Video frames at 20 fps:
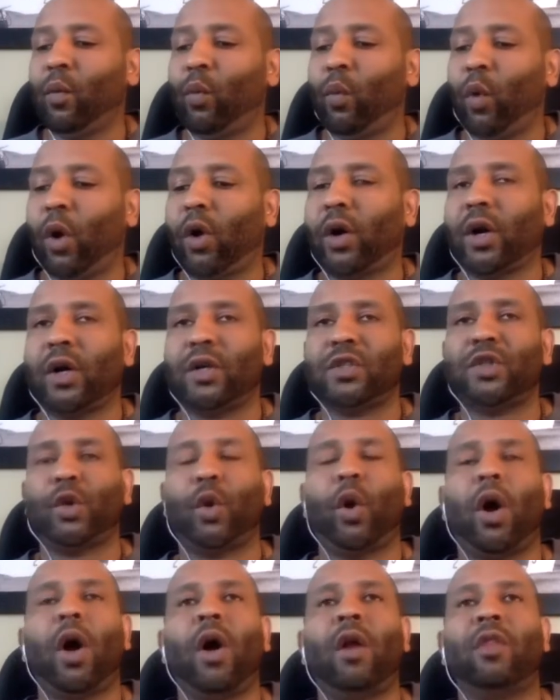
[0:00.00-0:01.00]
workers
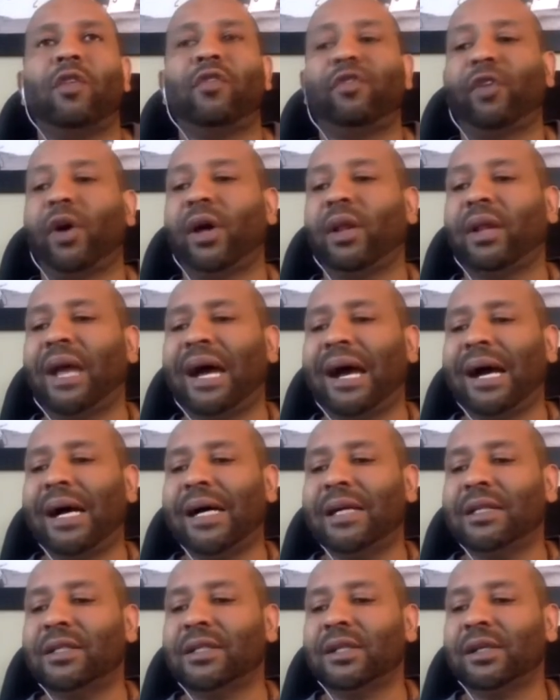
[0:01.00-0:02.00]
who are on the front
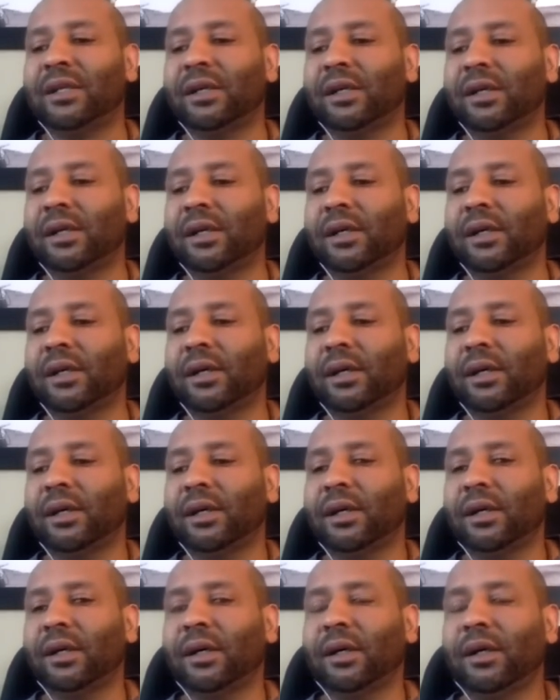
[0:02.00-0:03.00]
lines
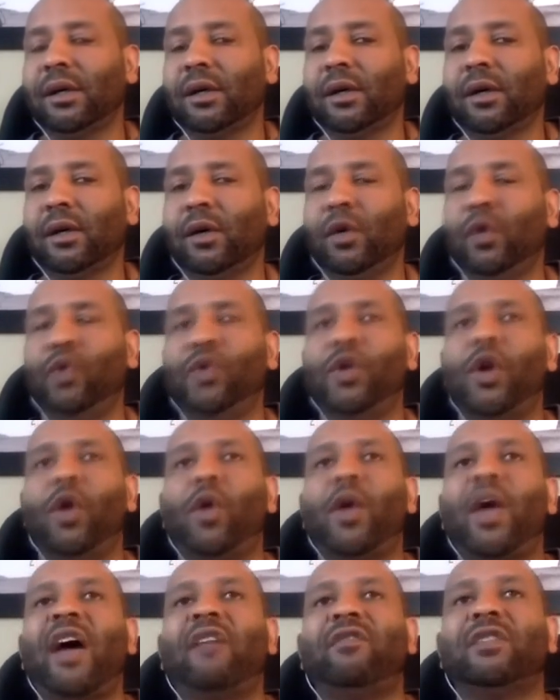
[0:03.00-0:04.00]
who
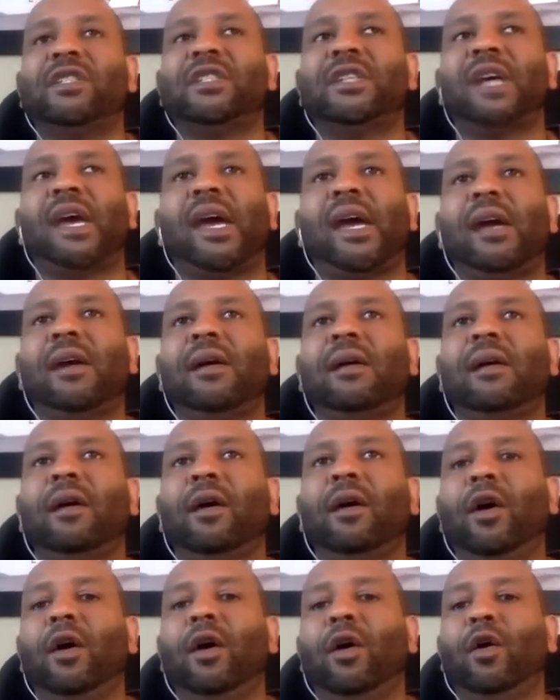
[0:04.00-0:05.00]
don't have a say,
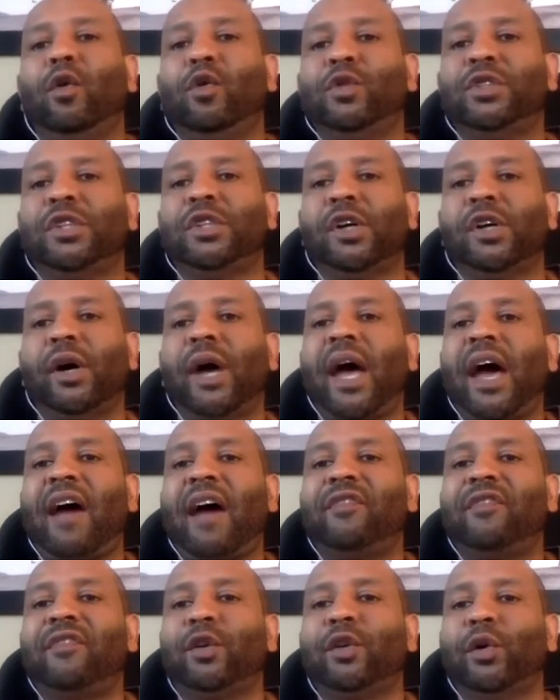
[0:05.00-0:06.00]
who still
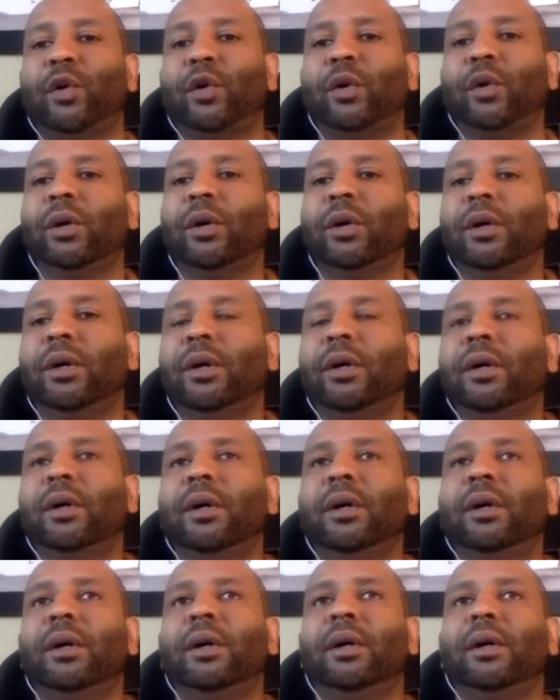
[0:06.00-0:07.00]
have to,
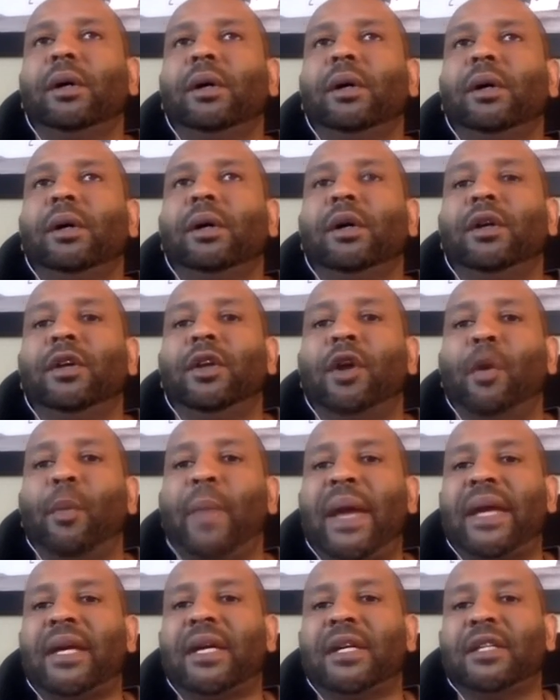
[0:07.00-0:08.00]
you know,
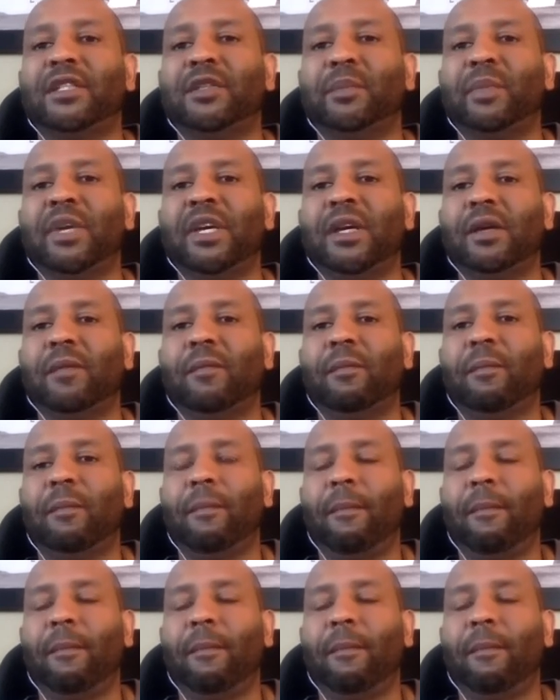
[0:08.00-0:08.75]
make ends meet.